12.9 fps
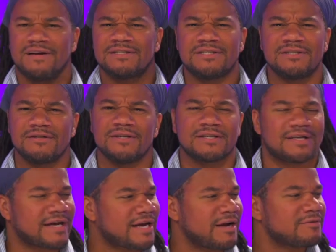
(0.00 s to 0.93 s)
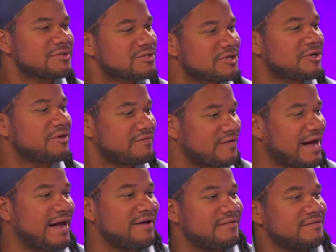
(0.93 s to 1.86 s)
I still looked like I was
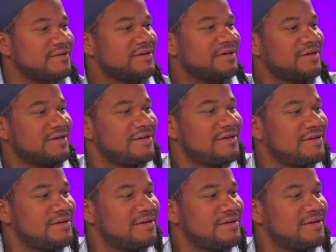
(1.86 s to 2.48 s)
35. I think the idea is